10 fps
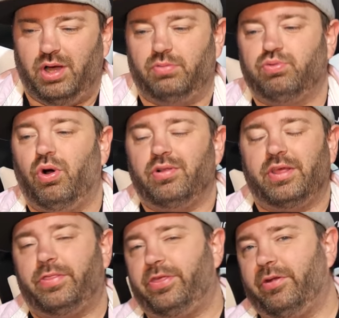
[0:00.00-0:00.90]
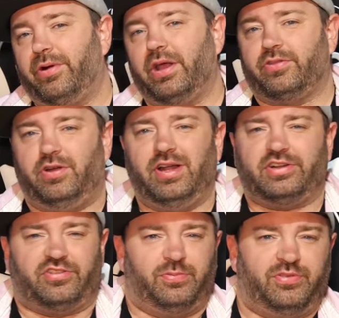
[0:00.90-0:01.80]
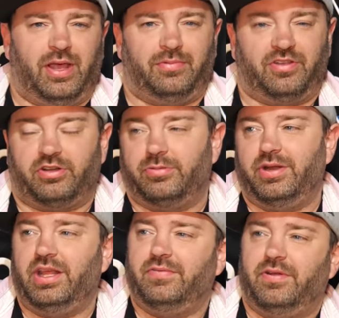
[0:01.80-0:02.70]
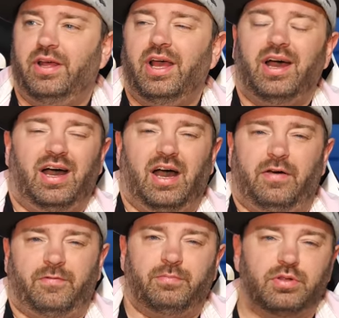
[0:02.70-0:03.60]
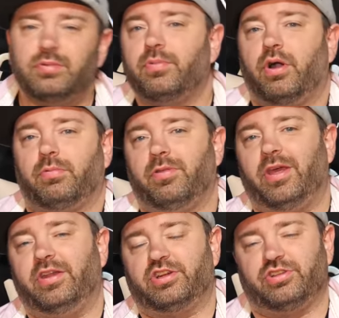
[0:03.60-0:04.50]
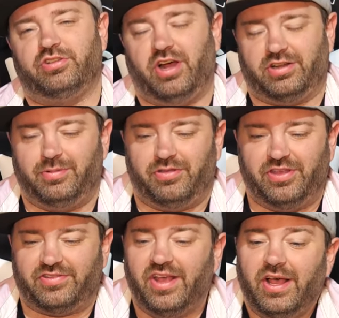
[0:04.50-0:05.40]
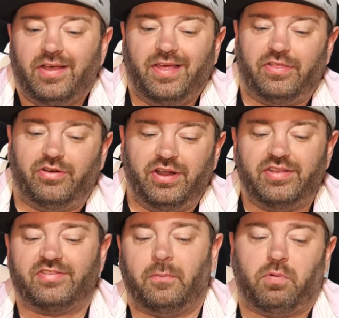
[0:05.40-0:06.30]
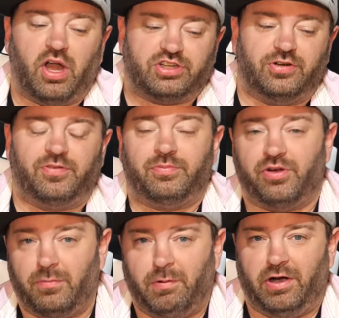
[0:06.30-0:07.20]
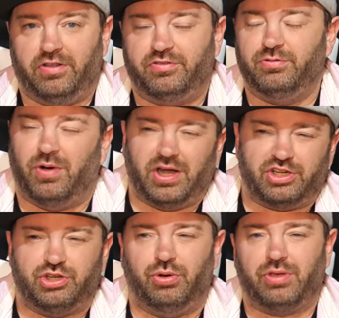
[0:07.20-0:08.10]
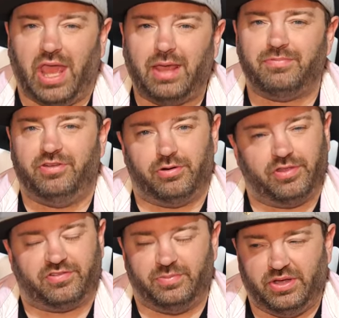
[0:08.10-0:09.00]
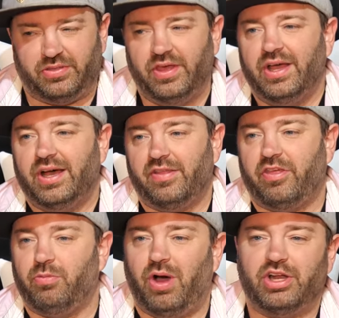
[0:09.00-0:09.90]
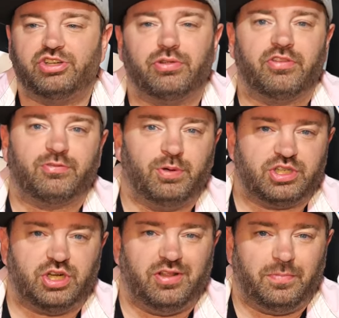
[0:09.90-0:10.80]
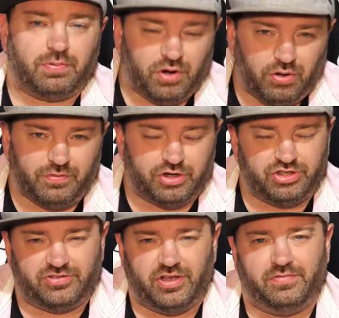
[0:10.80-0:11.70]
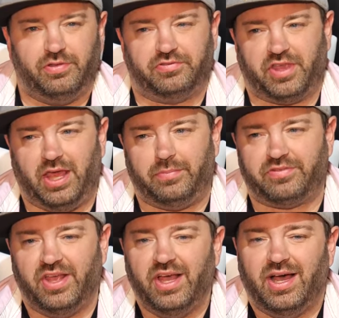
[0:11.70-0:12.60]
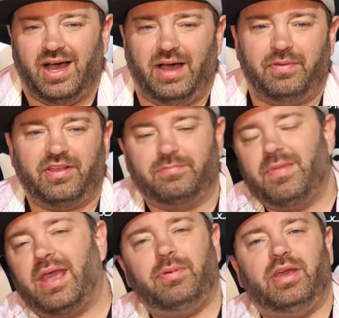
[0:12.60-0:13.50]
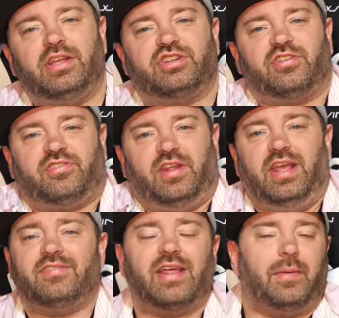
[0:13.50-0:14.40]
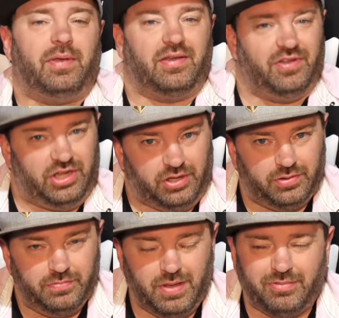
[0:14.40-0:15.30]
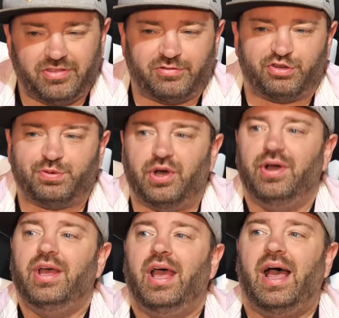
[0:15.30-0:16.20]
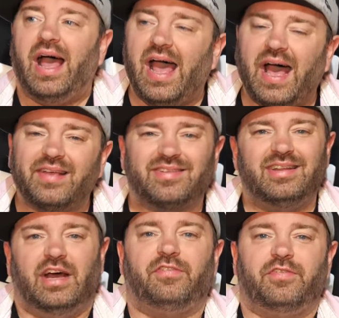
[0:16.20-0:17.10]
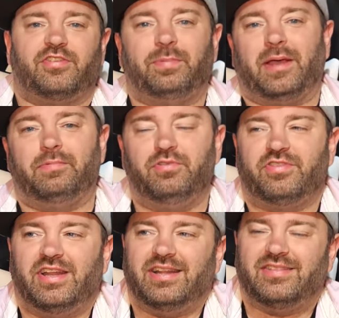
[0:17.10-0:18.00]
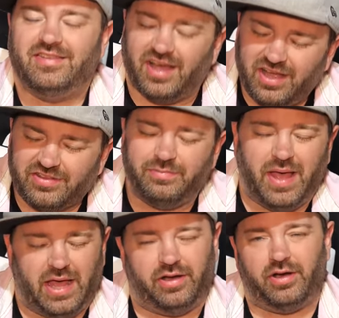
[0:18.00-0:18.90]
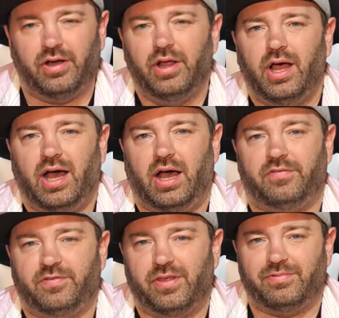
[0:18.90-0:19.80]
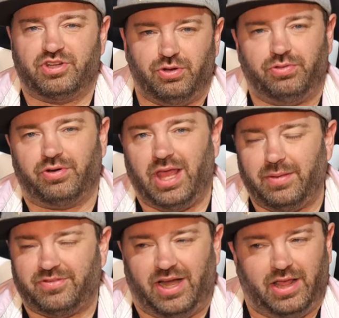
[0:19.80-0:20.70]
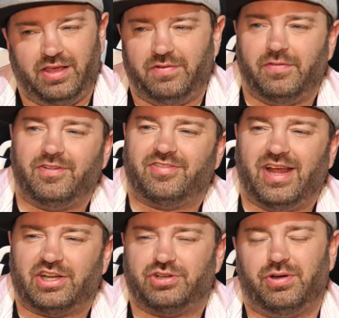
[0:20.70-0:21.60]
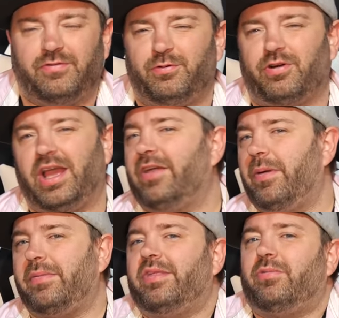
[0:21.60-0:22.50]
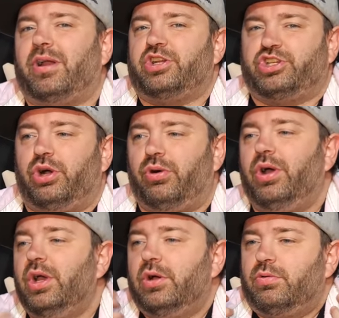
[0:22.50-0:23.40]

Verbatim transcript: a, rolling theory out there, not just from Samus Hunter, but even uh, from Bloomberg when they initially talked about this, that there is some pressure from third parties who want to show games here this month, that they want to show the Switch Pro versions of those games, uh, because maybe it just is that big of a deal. Maybe the Switch Pro has enough of a spec boost that it does matter uh, for them to show their games on it, even if it's not shown at 4K. Maybe they want to show